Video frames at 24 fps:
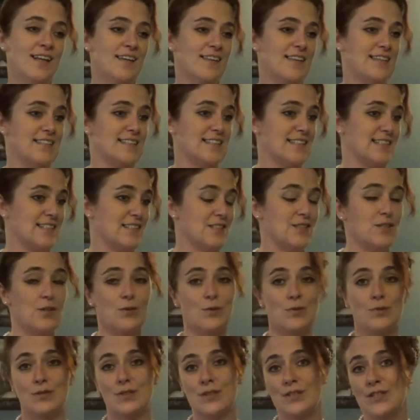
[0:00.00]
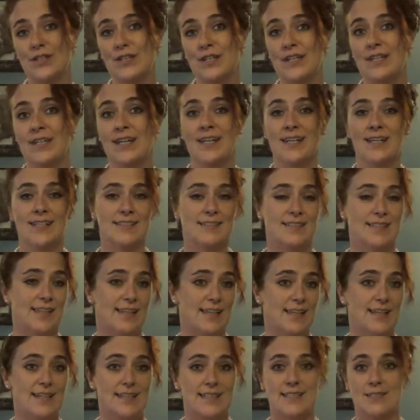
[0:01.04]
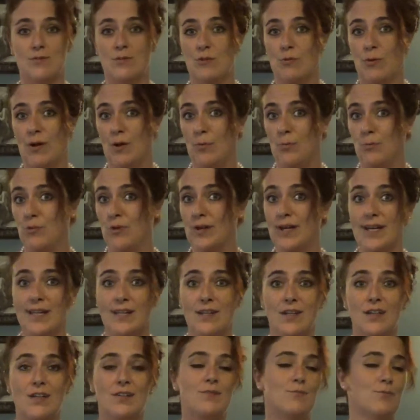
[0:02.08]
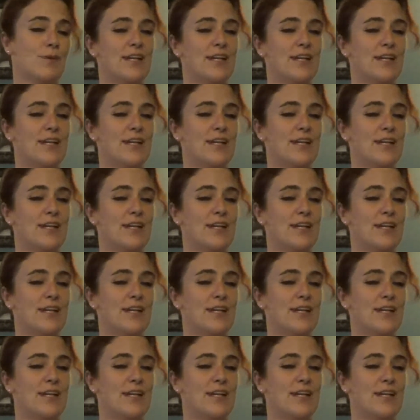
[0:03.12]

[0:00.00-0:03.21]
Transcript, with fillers: This is no good. Dies no bueno.